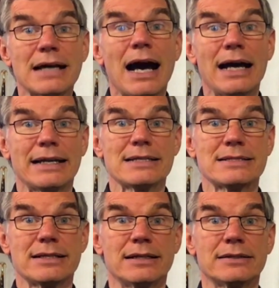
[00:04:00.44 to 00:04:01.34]
God has
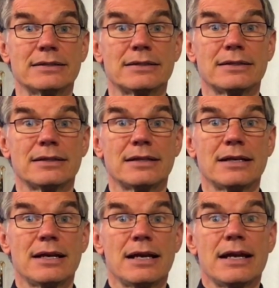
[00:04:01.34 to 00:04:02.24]
done,
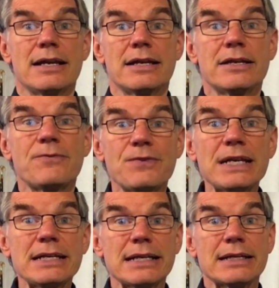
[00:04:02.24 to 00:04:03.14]

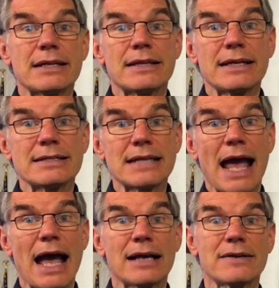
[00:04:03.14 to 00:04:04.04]
defeating the
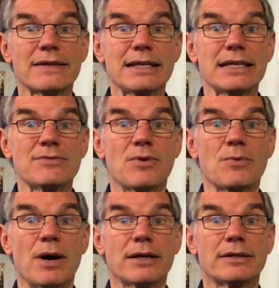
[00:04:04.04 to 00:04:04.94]
attack of the evil
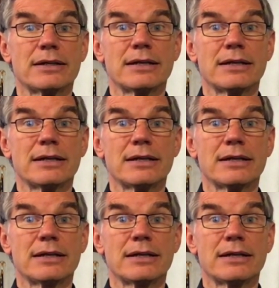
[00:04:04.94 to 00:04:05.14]
one